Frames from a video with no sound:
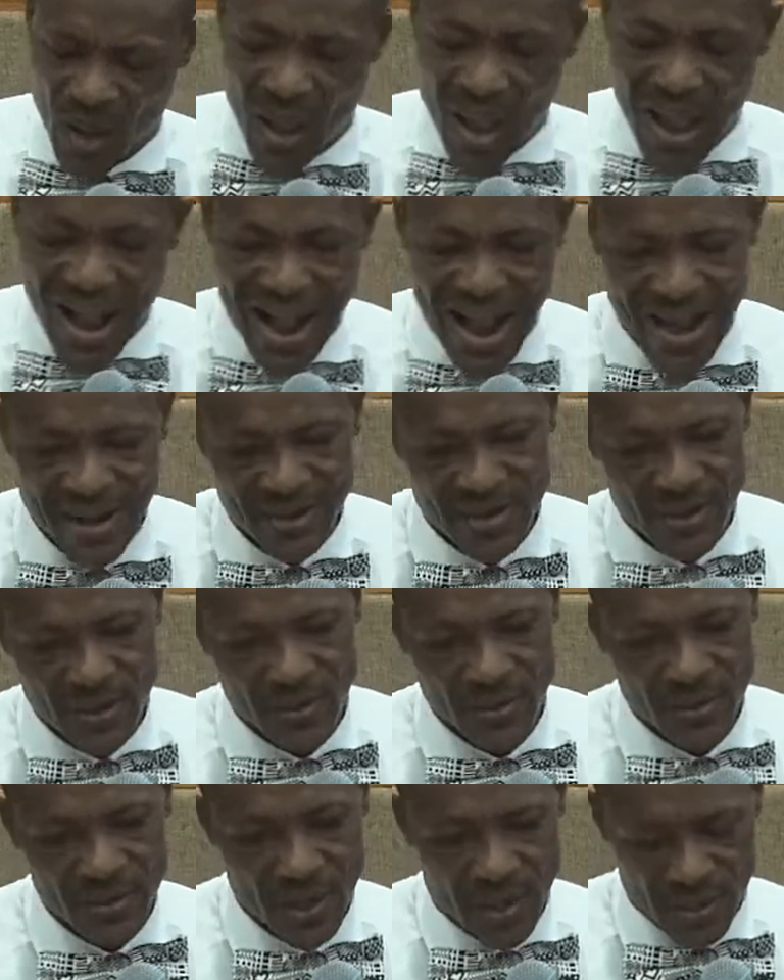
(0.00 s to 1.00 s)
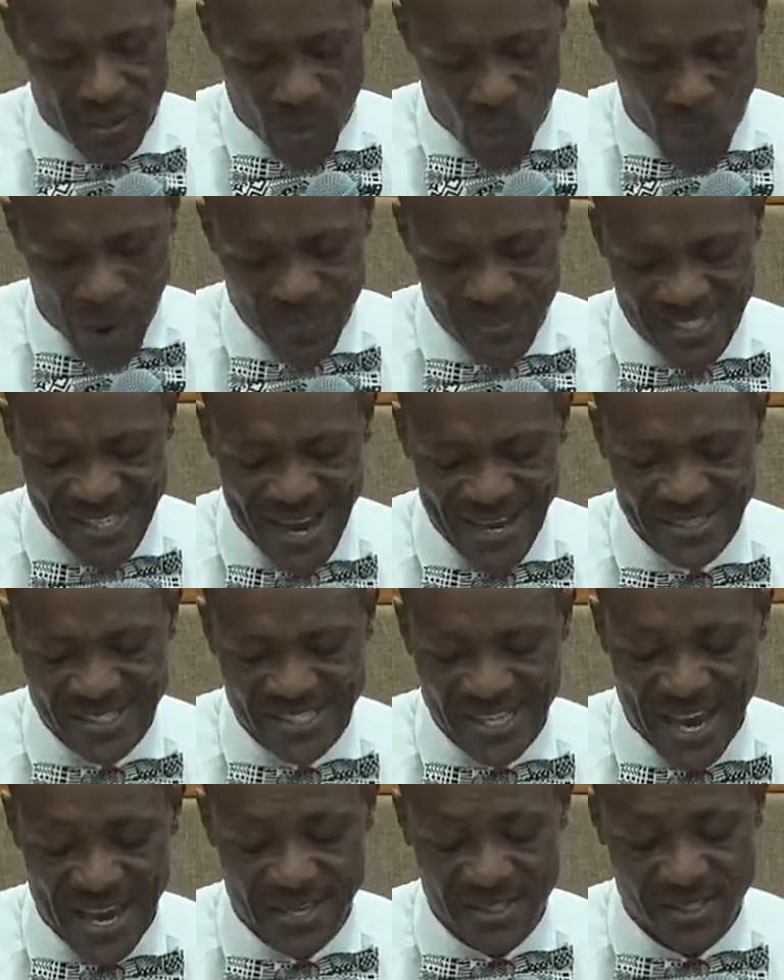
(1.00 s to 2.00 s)
And the website
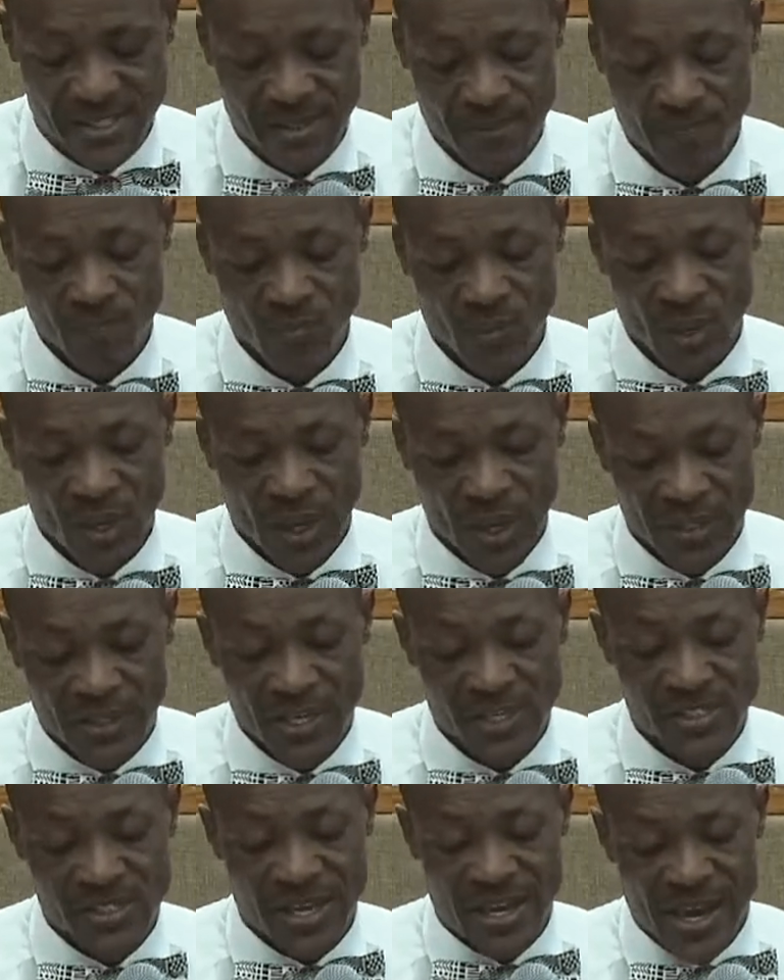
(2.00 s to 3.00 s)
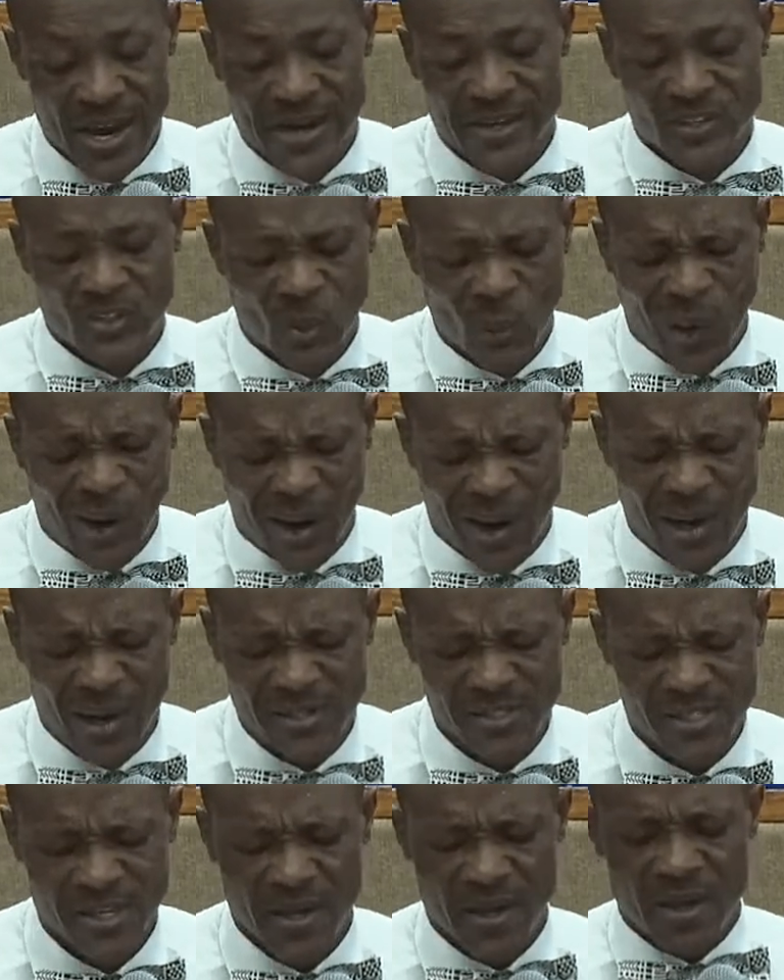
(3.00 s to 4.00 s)
says it is geared
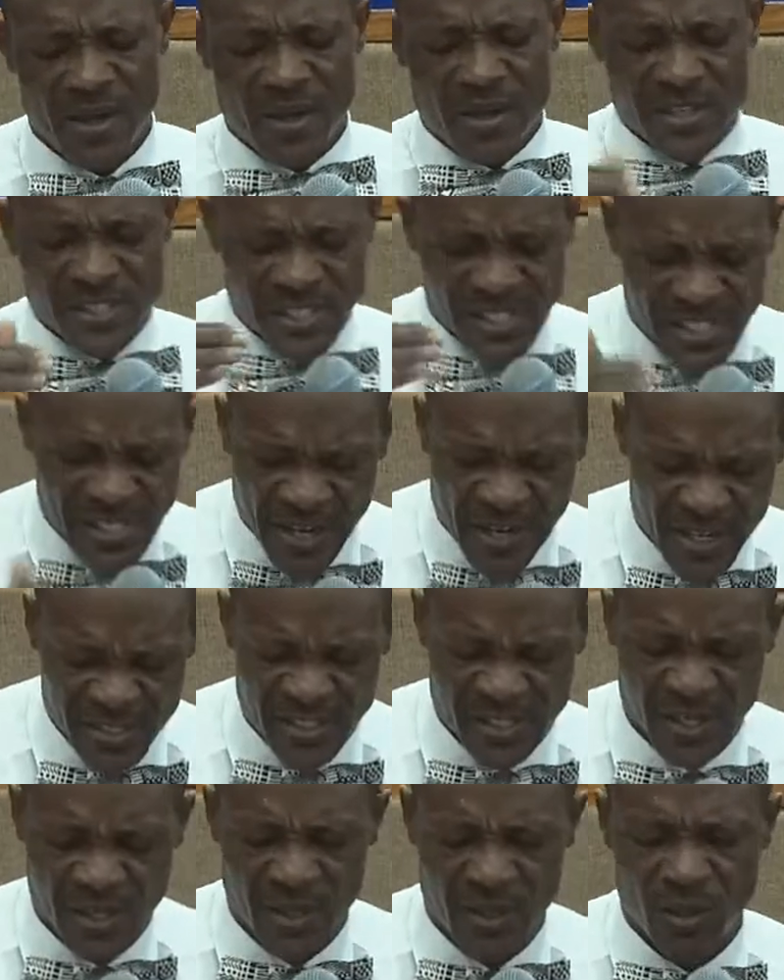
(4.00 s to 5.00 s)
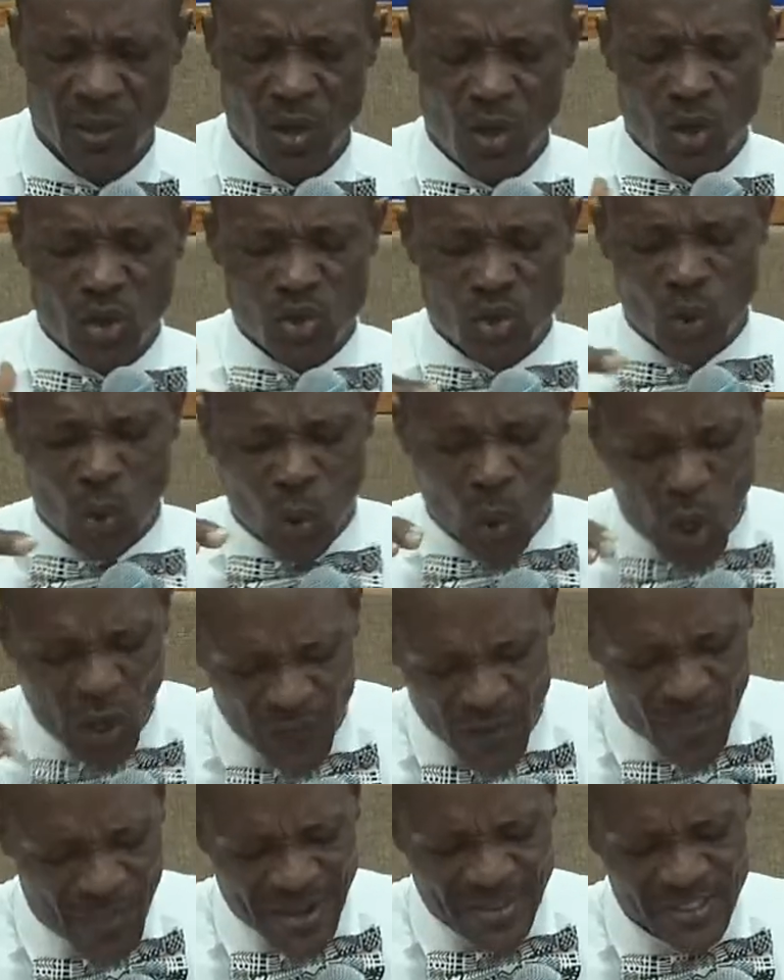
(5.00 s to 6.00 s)
towards citizen to
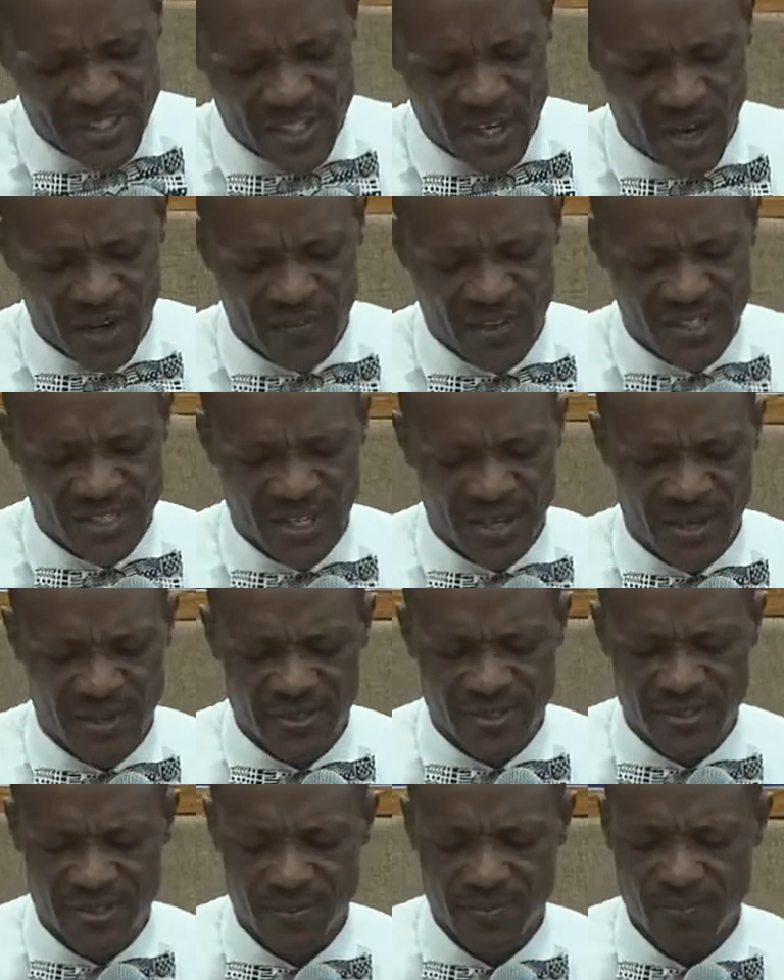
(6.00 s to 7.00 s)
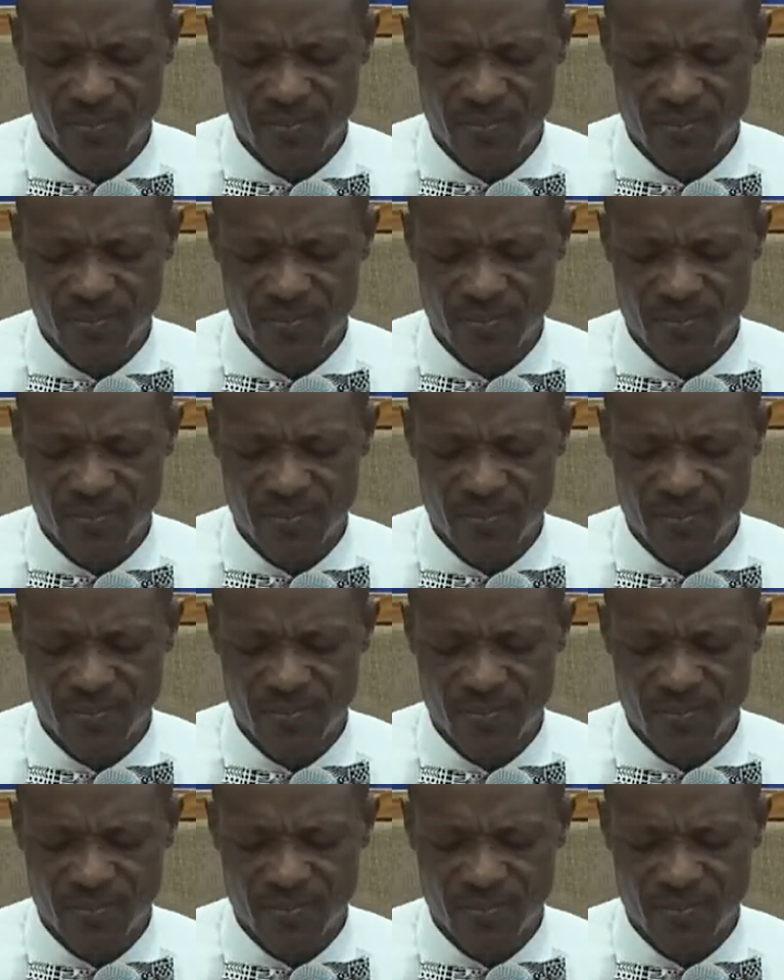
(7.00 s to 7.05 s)
government services,